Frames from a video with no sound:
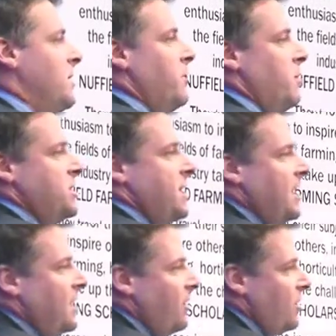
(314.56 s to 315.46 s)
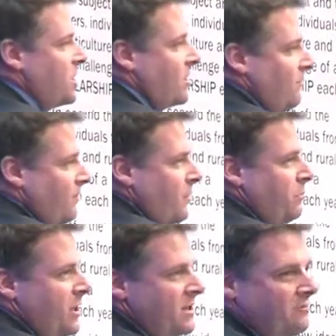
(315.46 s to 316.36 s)
at which the ecological
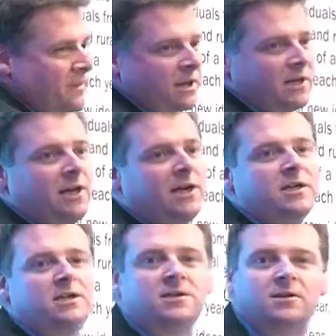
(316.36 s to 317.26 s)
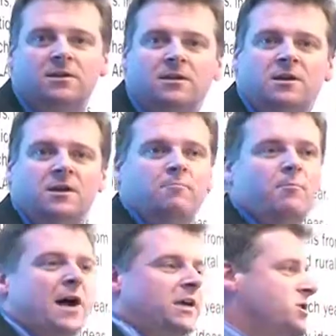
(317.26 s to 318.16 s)
footprint of mankind
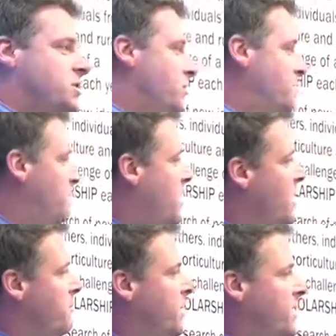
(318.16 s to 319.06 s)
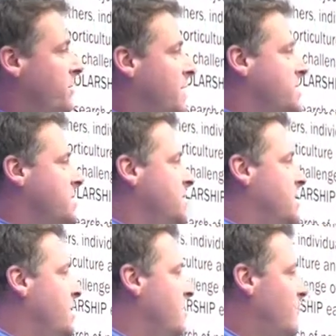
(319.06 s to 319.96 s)
matched the
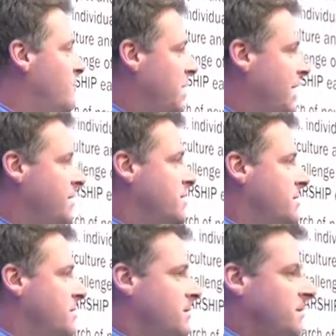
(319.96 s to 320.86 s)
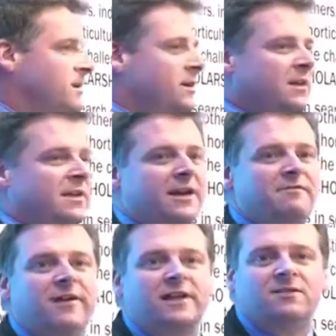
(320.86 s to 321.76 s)
biocapacity of the planet. That
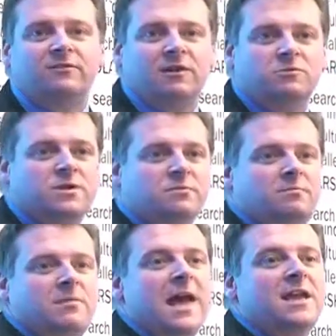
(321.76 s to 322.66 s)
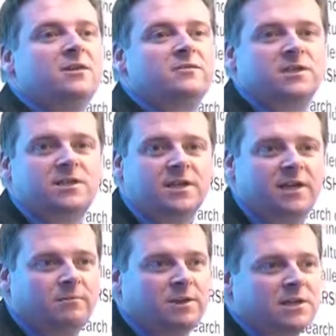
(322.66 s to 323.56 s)
effectively was the end of
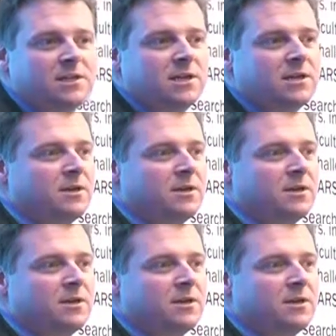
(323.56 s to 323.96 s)
sustainability.